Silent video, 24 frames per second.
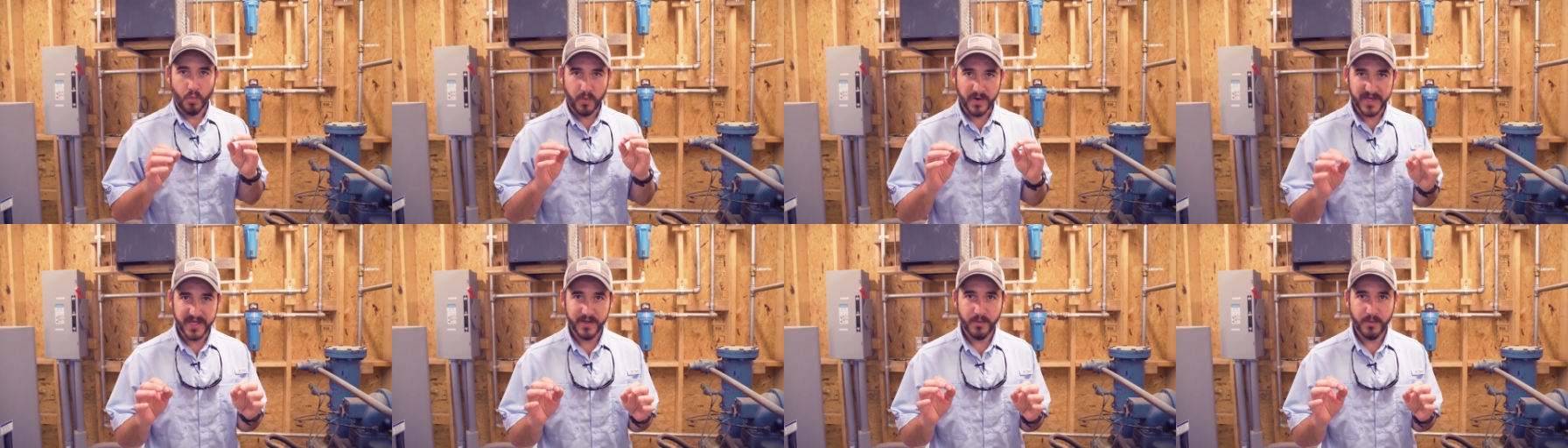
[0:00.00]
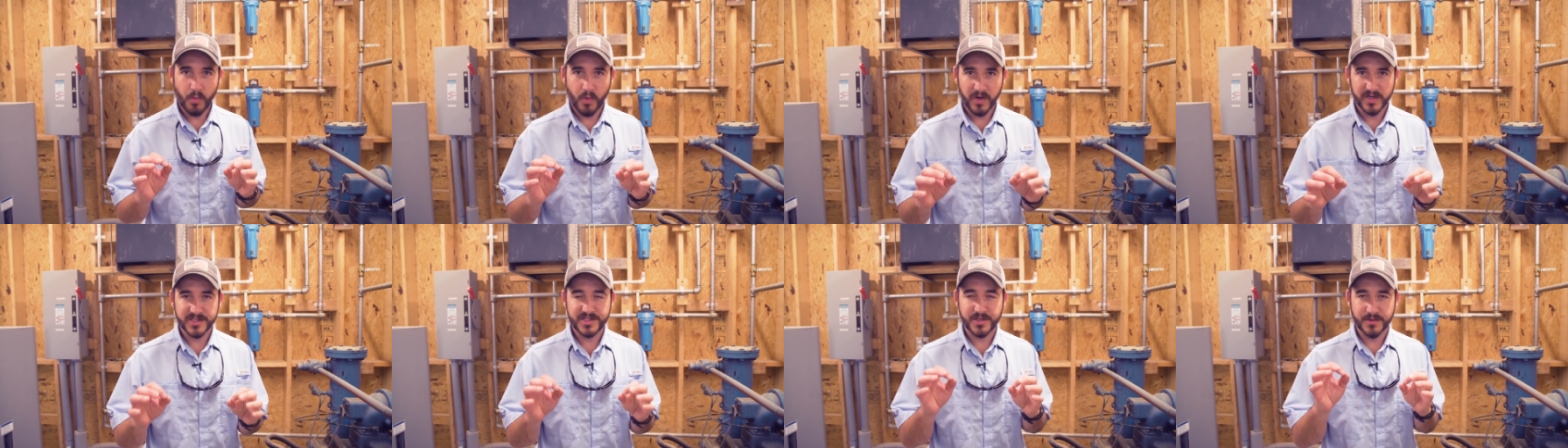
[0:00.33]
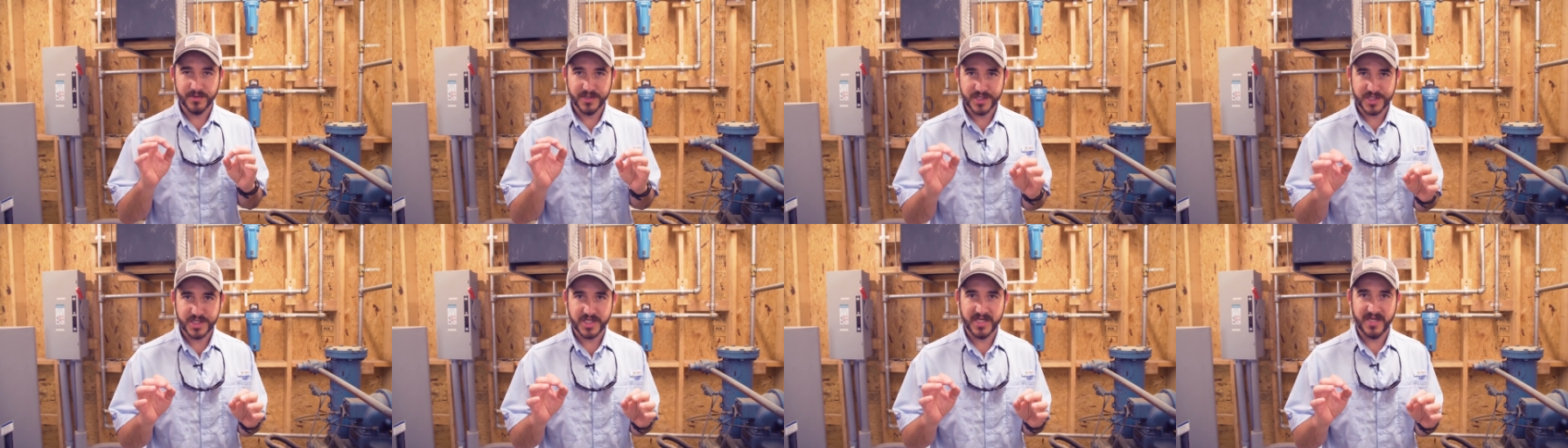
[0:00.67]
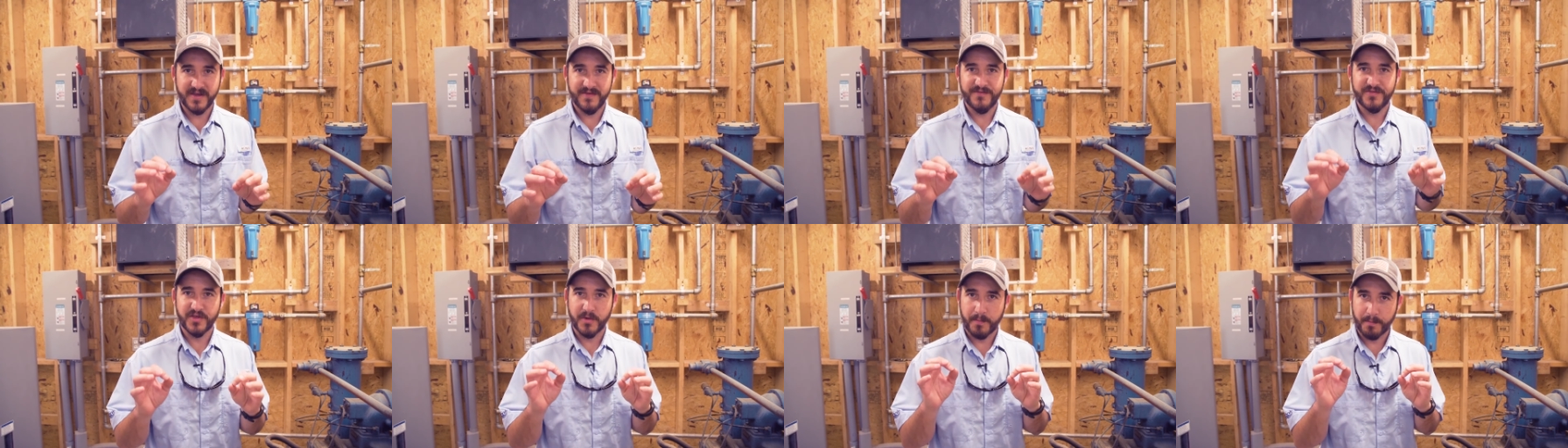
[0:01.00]
We want to
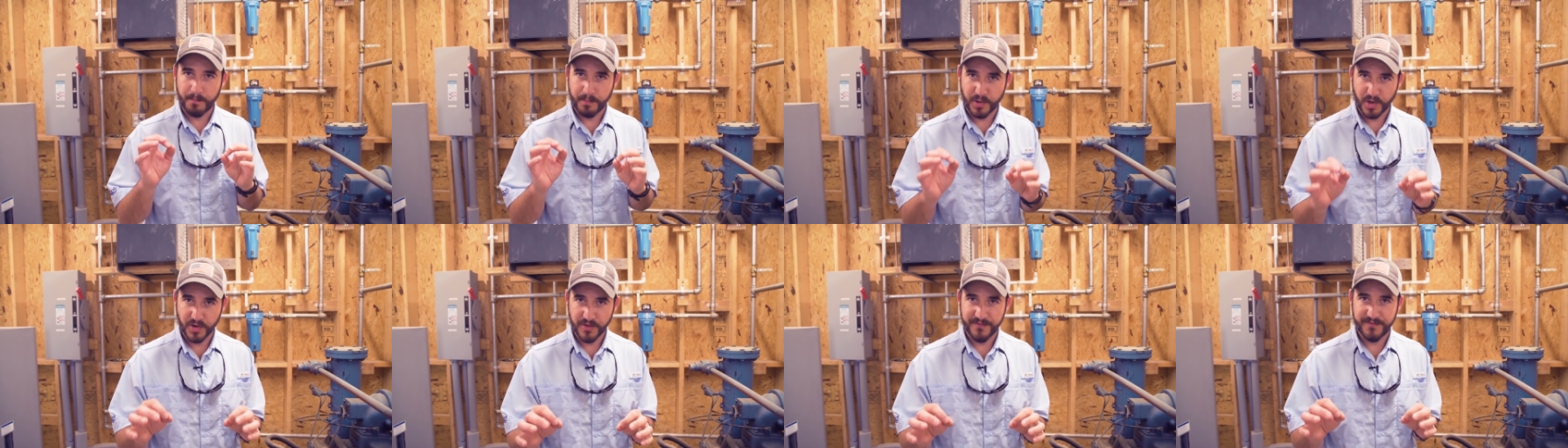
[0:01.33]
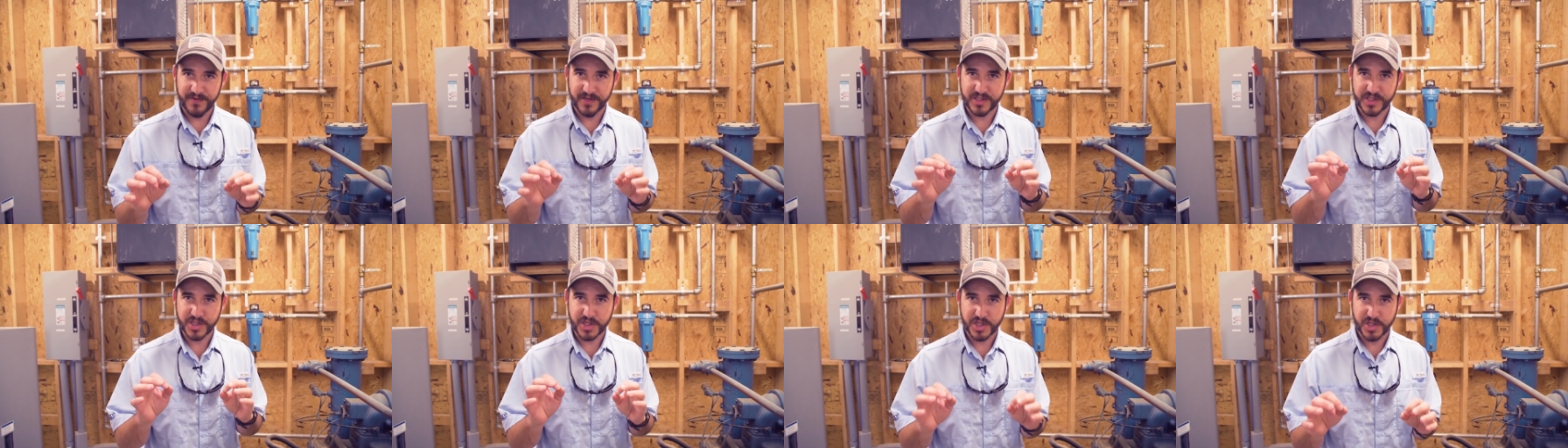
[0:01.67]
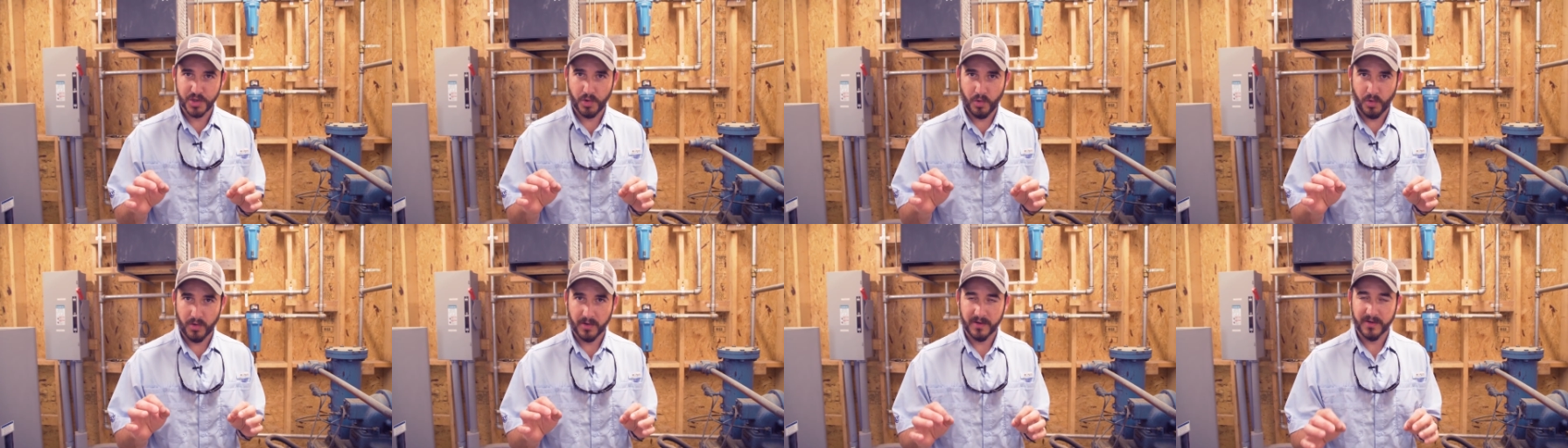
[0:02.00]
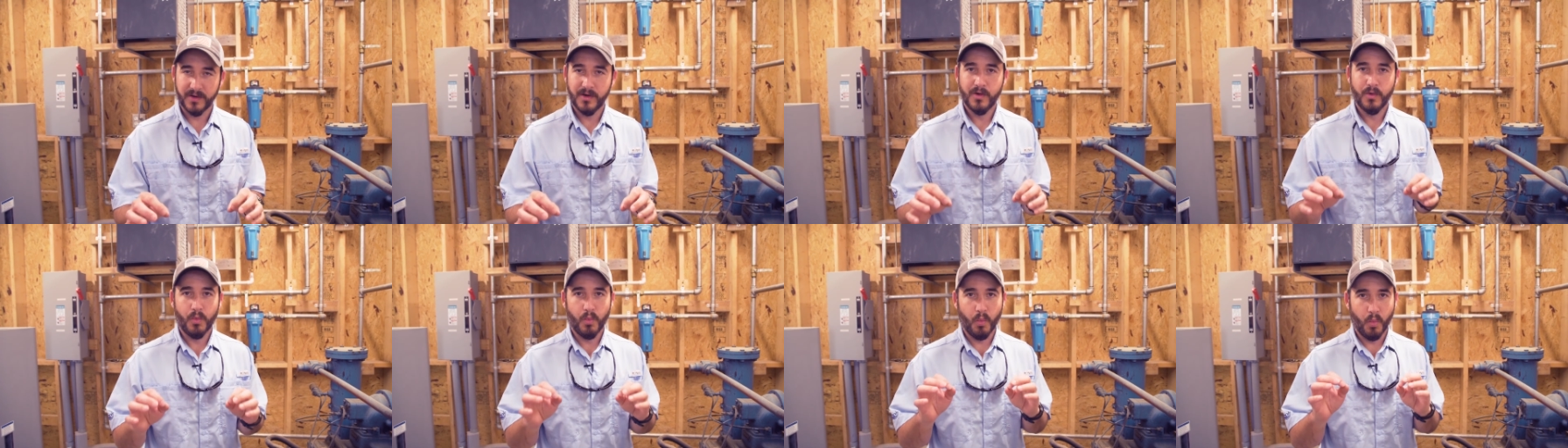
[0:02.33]
achieve the perfect cure.
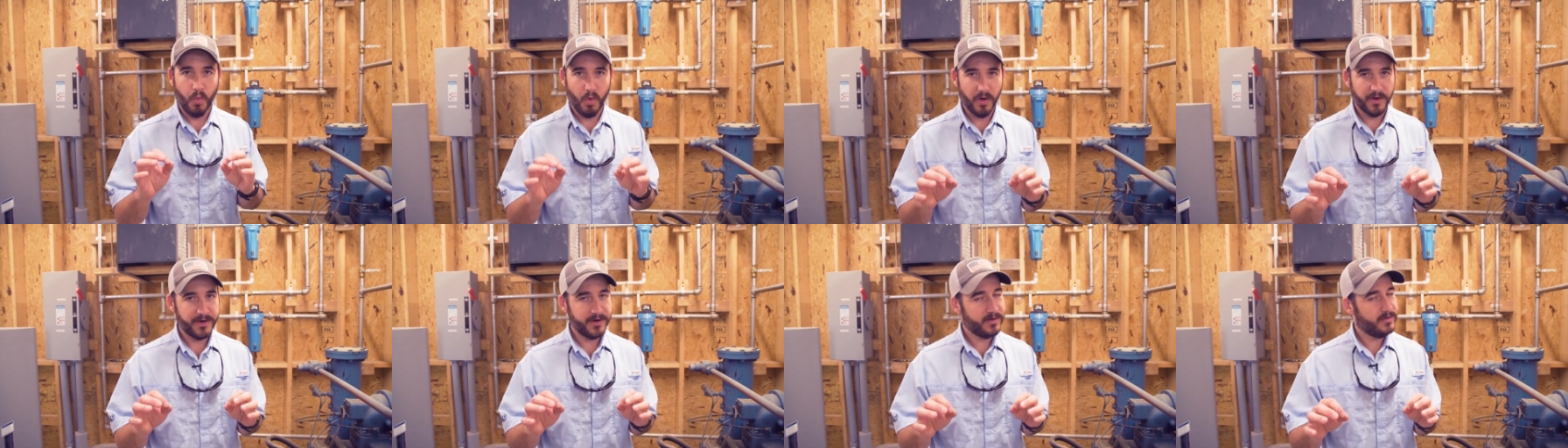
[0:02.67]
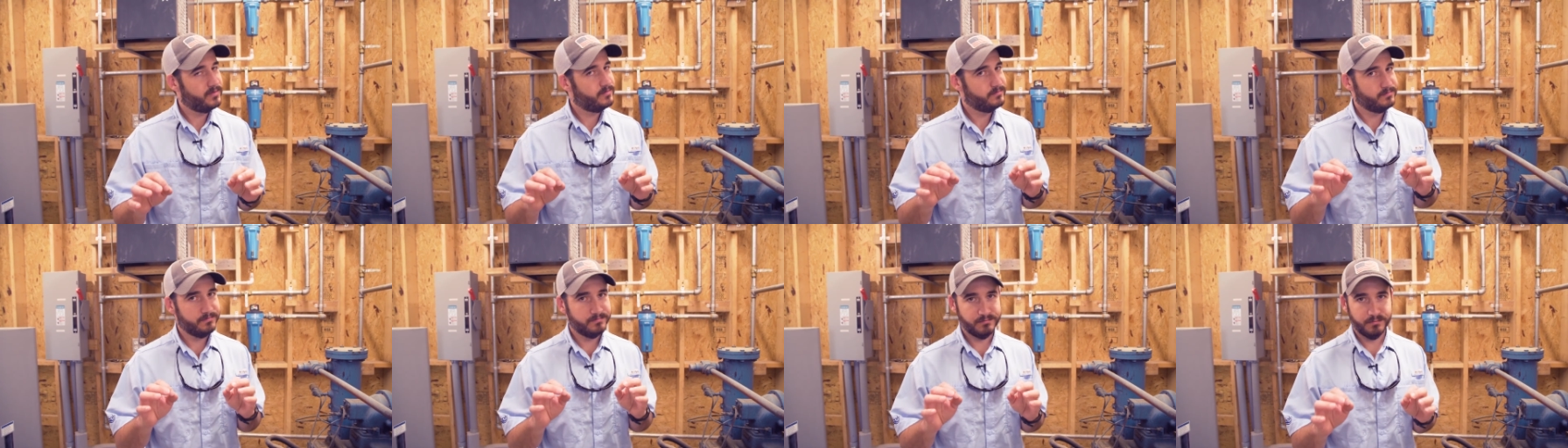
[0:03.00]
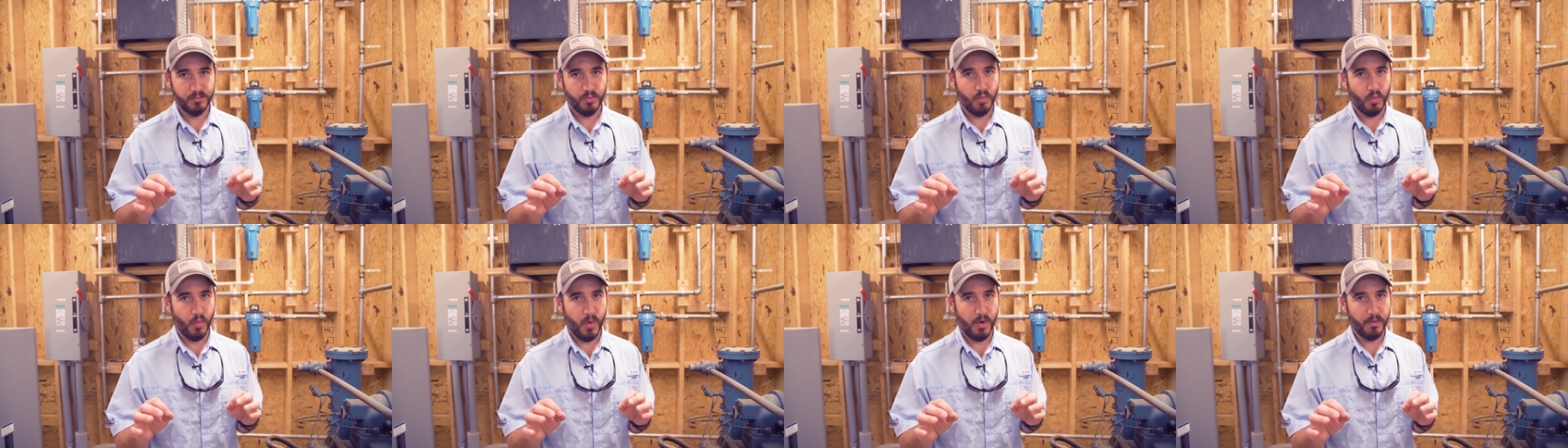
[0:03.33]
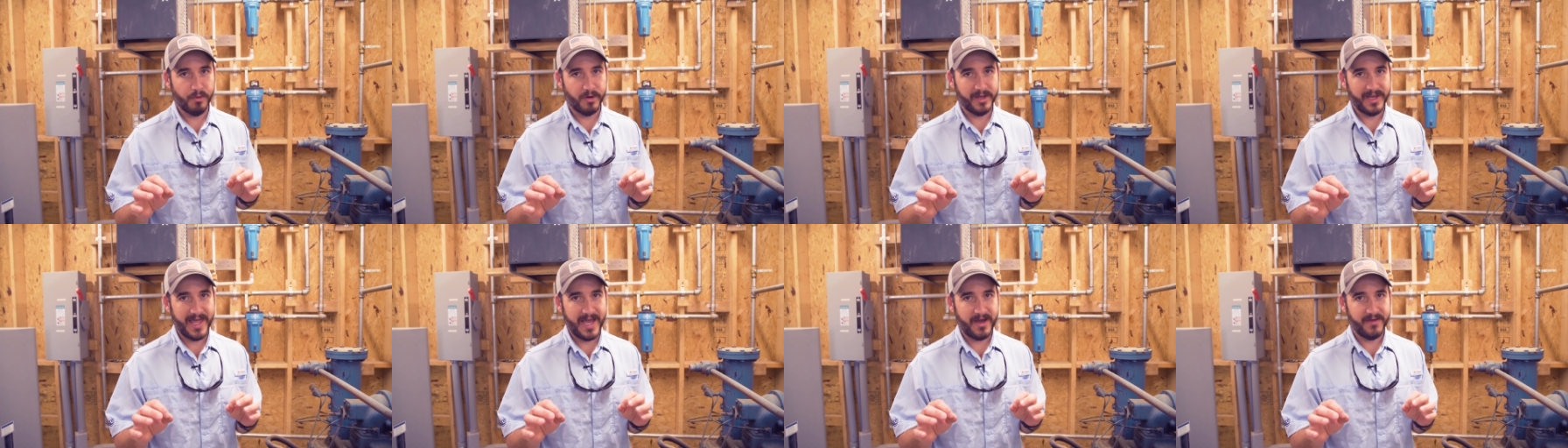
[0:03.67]
Water
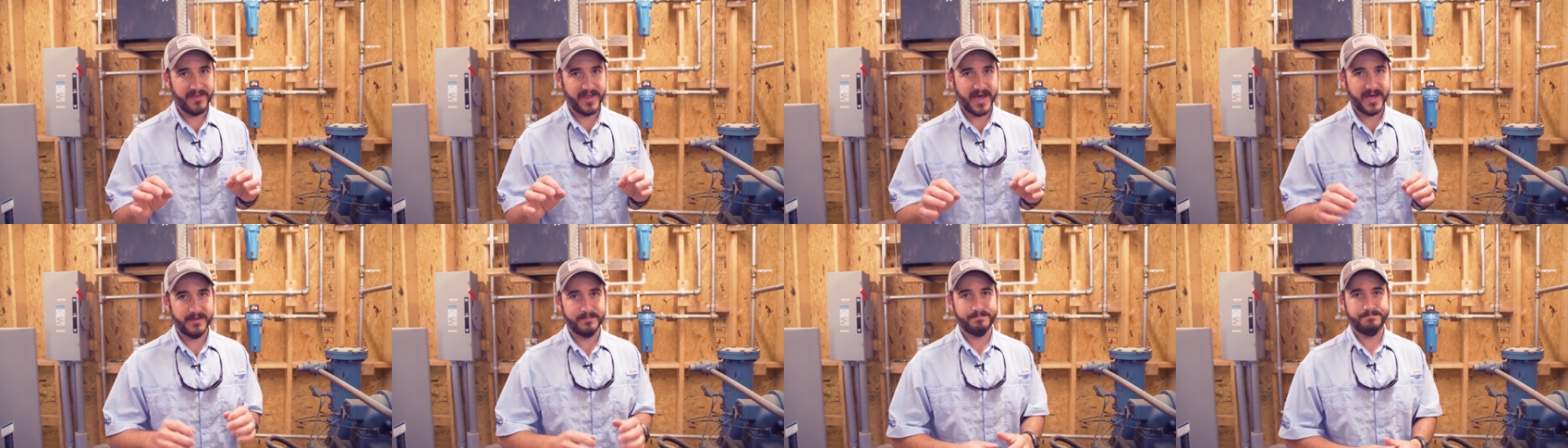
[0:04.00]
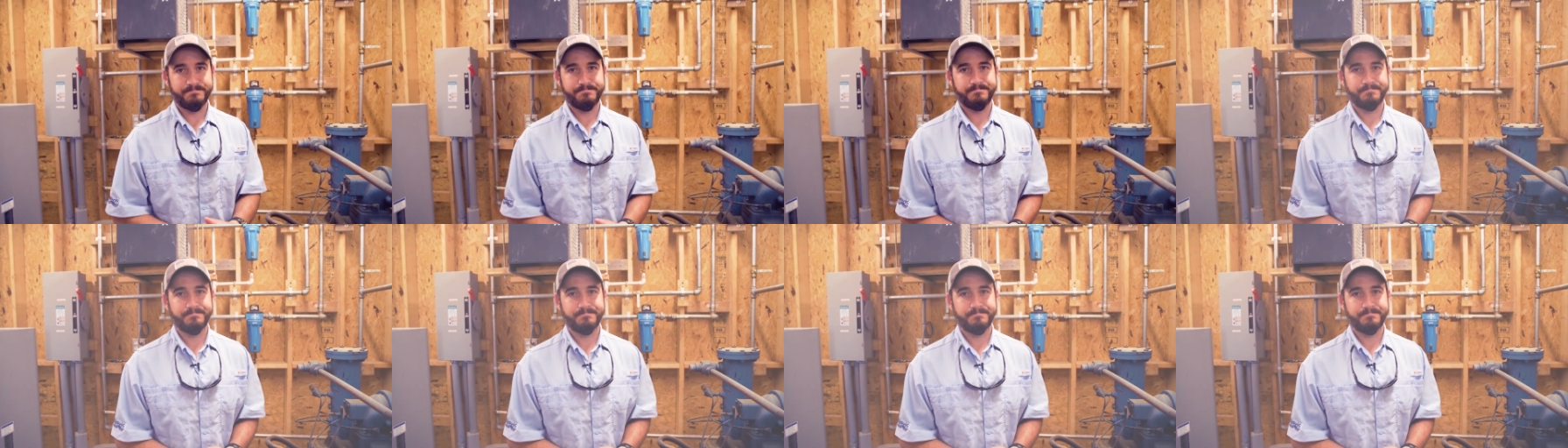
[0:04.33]
won't allow that.